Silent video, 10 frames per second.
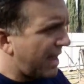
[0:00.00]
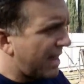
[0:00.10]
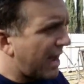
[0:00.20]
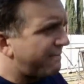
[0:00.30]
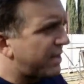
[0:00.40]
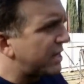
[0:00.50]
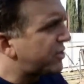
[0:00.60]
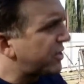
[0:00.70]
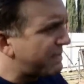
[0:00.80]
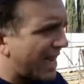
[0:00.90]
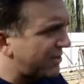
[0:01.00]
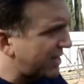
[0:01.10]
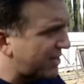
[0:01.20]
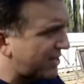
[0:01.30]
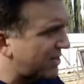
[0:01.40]
And I have done
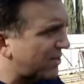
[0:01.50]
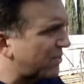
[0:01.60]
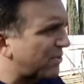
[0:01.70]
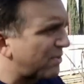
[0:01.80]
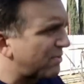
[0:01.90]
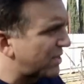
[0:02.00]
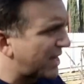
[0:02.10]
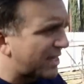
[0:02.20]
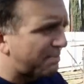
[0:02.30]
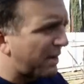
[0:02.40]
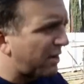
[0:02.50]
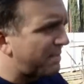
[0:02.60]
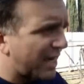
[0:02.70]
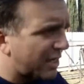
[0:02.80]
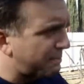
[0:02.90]
gymnastics in school just to
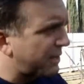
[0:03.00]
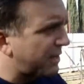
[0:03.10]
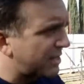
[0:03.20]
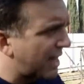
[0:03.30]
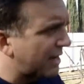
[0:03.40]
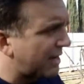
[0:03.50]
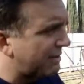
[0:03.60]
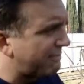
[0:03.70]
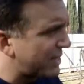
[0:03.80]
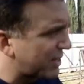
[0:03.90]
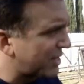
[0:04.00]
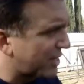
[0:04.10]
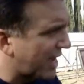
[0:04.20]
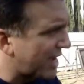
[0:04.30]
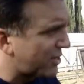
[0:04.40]
experiment and experience that in, in, physical
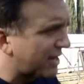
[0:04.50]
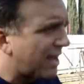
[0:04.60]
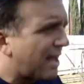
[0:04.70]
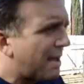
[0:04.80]
education.